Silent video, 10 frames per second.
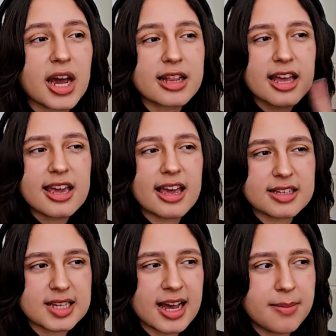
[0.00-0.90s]
I like
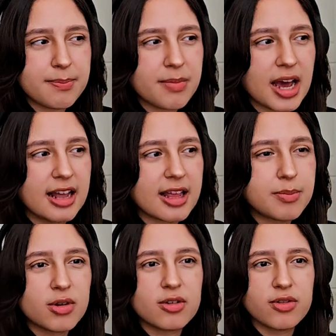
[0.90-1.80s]
ASAP, I
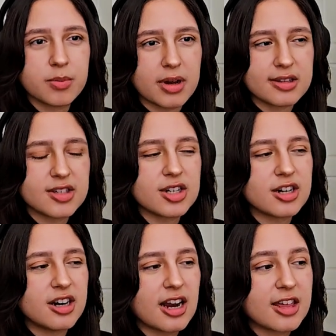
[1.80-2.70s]
like Beautiful
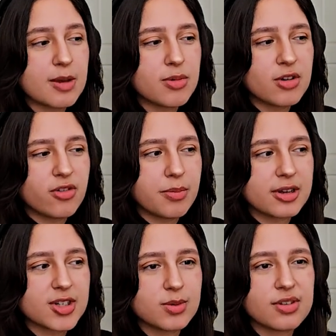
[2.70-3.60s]
Monster. I think Beautiful
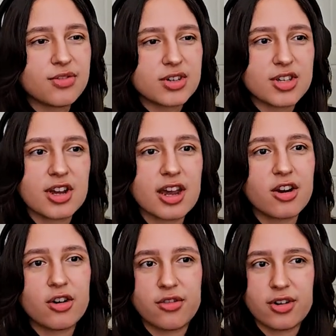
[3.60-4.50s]
Monster was the first song I
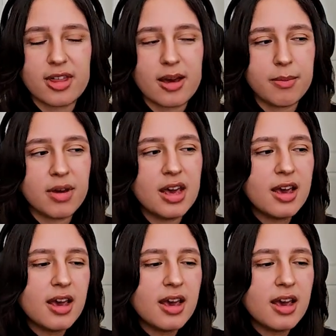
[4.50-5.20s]
heard for them.